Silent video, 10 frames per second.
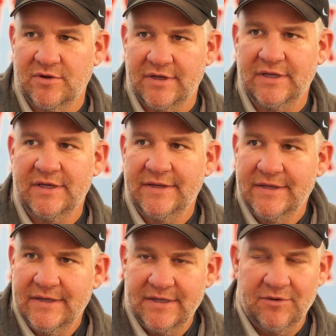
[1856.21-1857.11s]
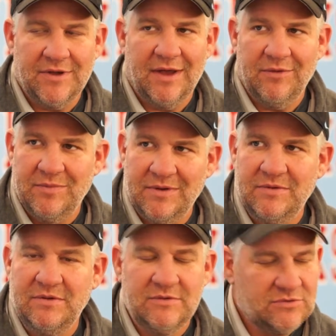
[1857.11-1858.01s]
really, you know, we've
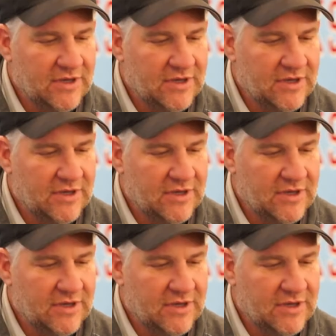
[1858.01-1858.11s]
been